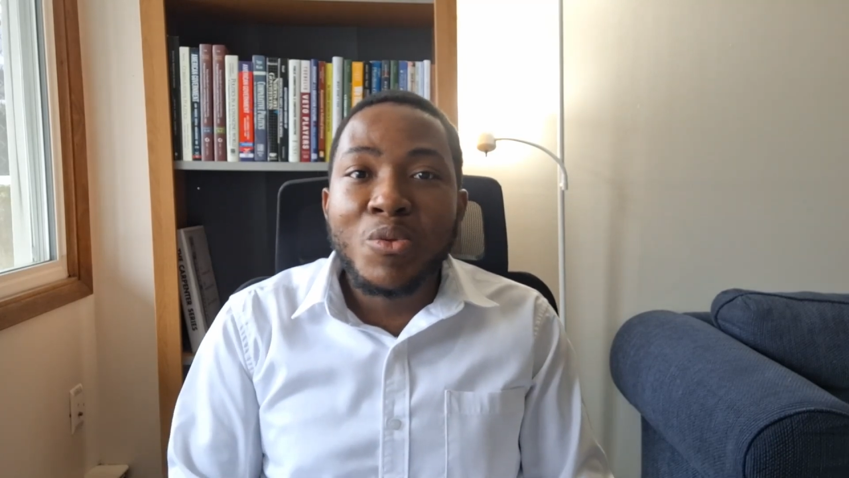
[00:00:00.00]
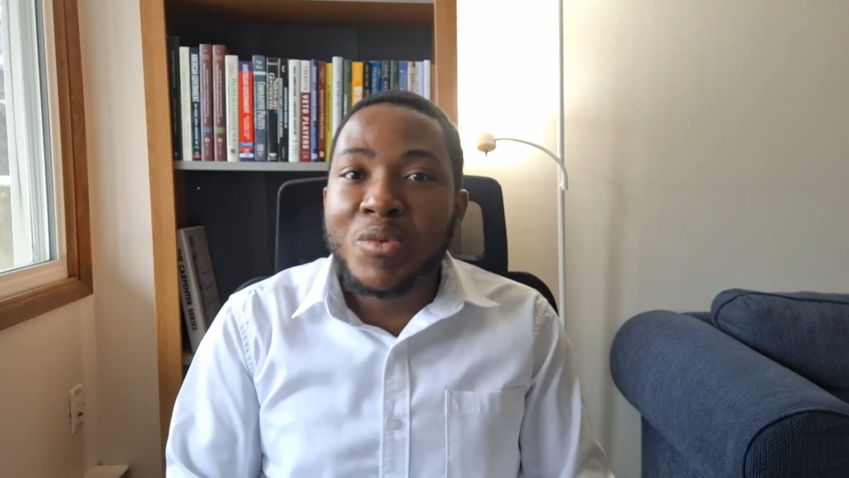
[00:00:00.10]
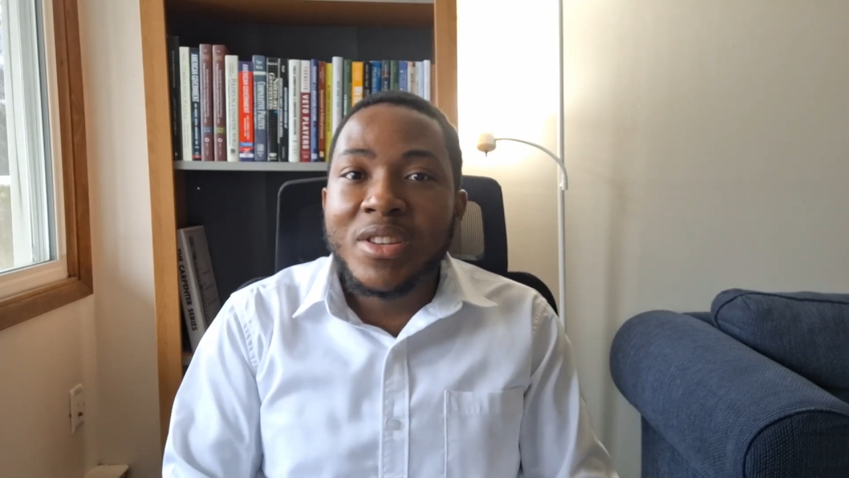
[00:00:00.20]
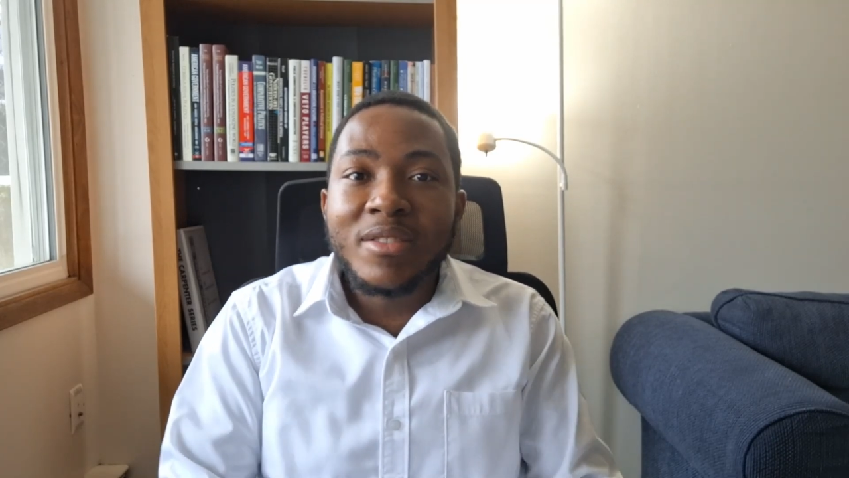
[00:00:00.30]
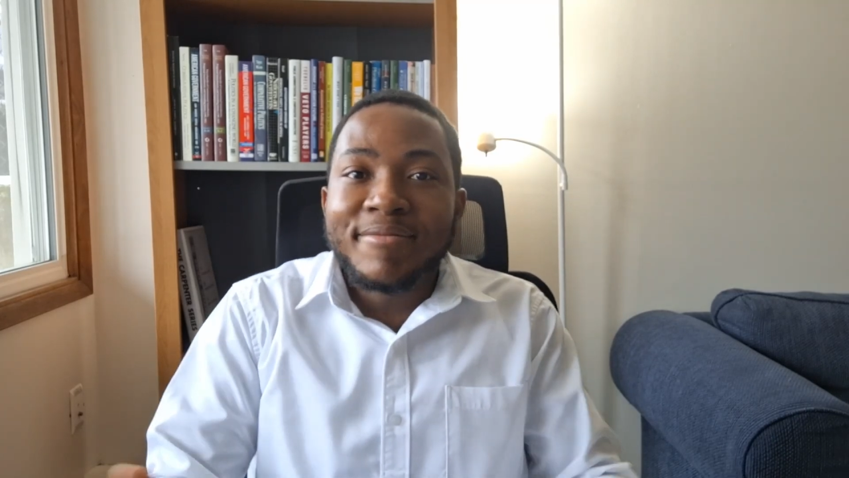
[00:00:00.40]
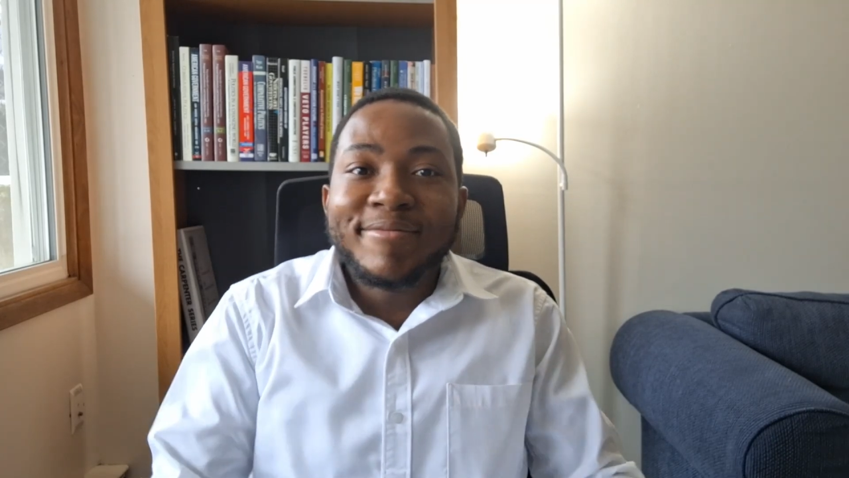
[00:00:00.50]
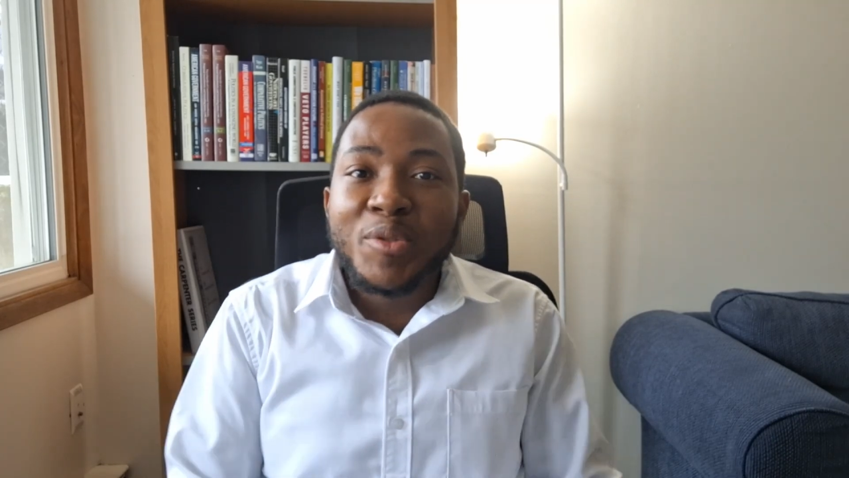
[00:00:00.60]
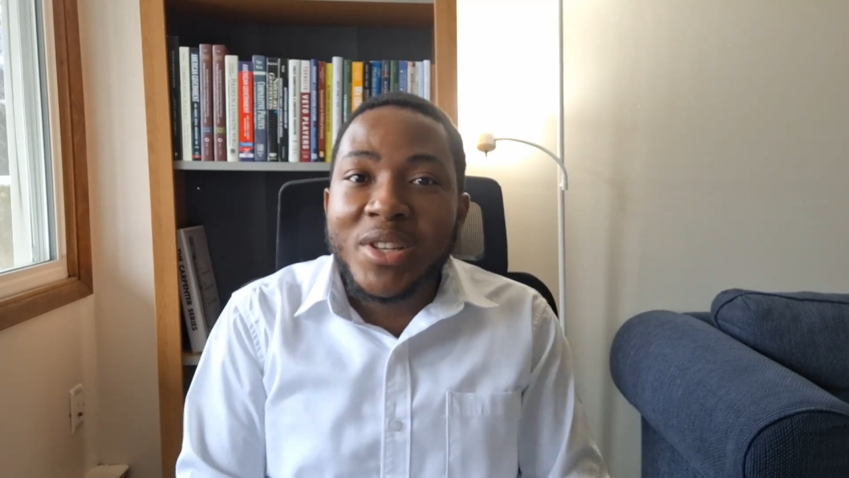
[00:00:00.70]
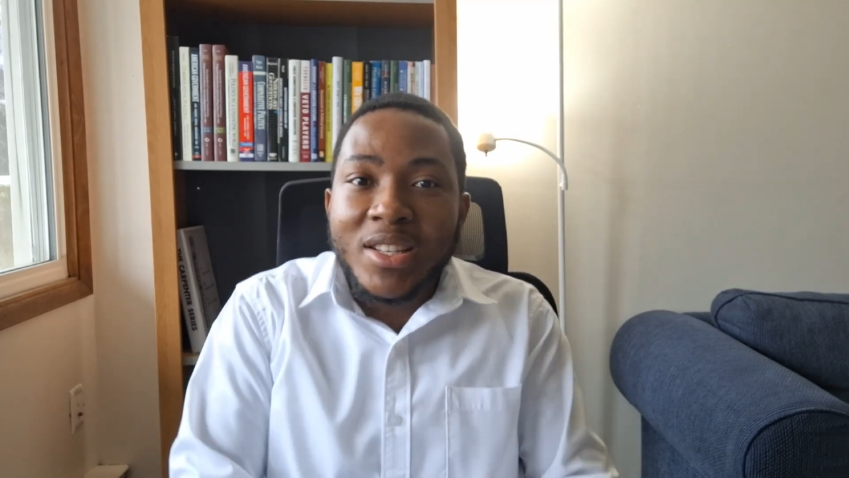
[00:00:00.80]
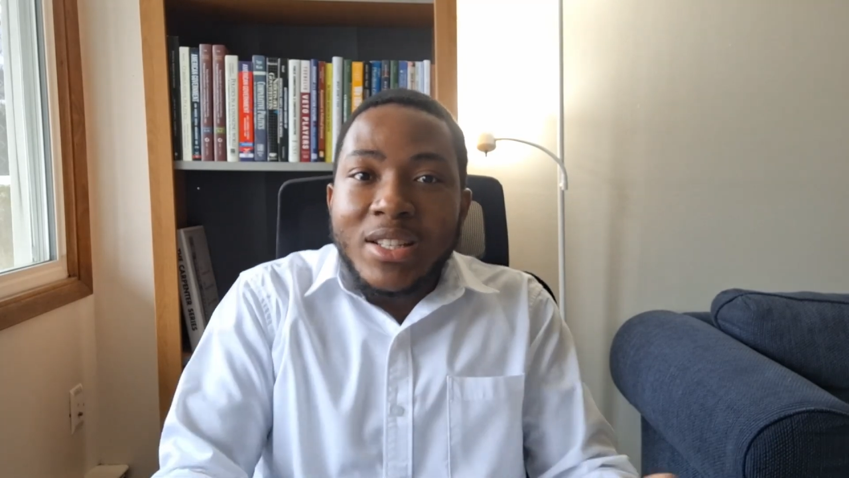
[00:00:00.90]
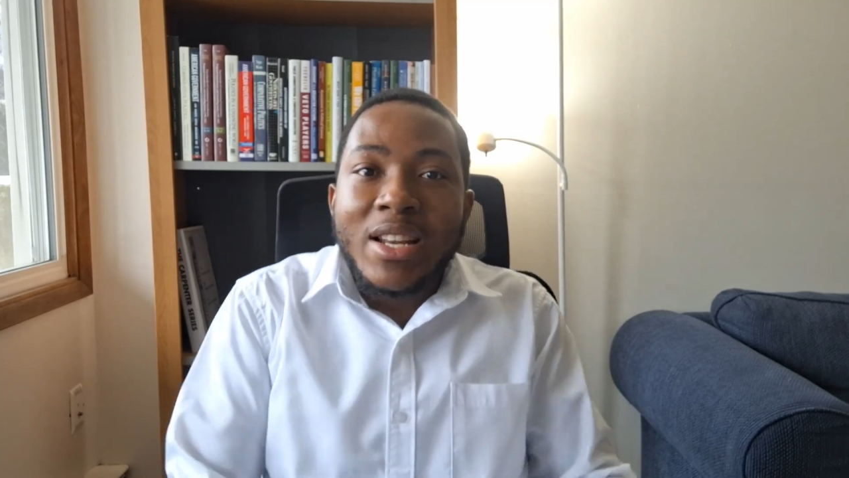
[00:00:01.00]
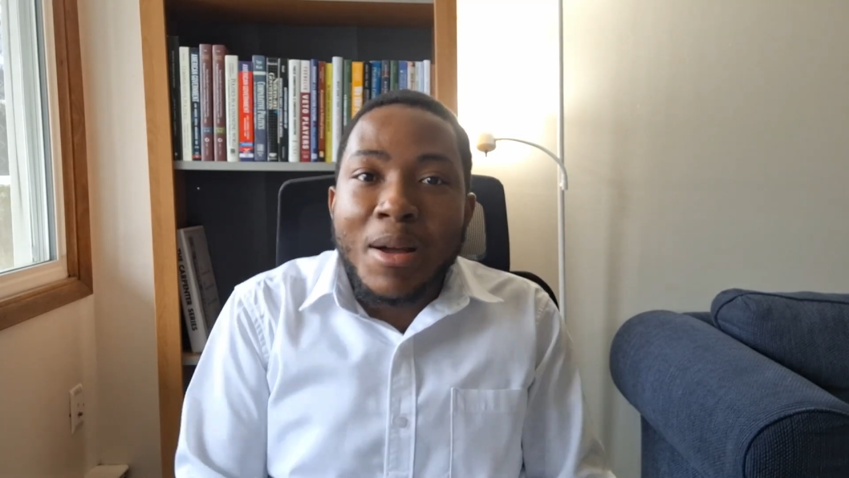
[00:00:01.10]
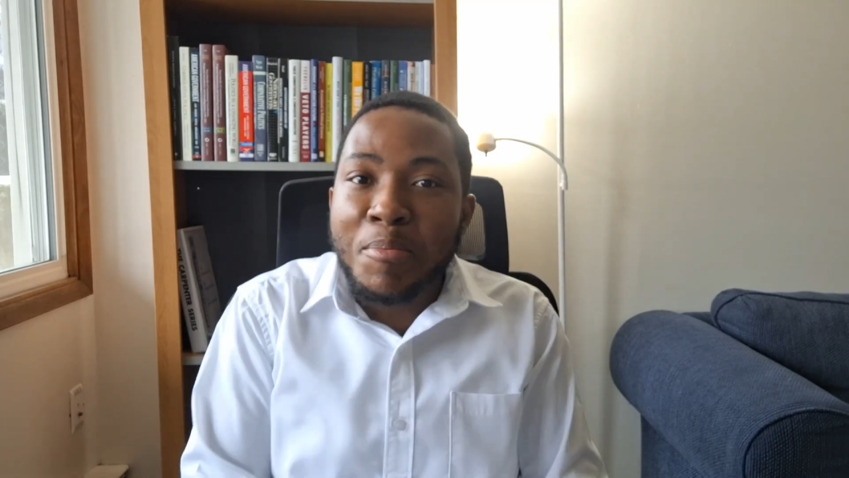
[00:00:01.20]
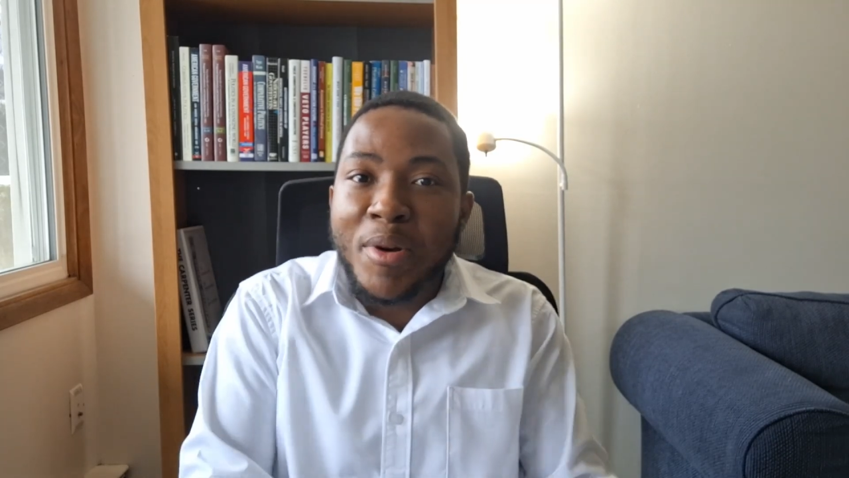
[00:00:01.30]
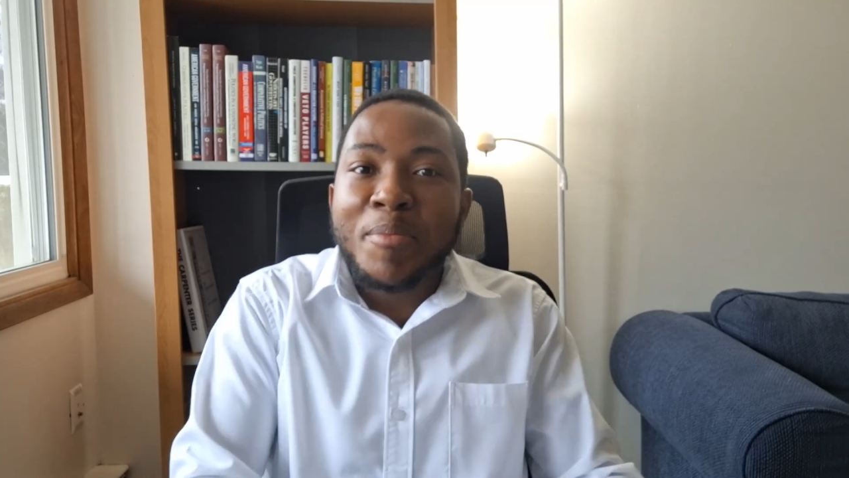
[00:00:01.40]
we just lump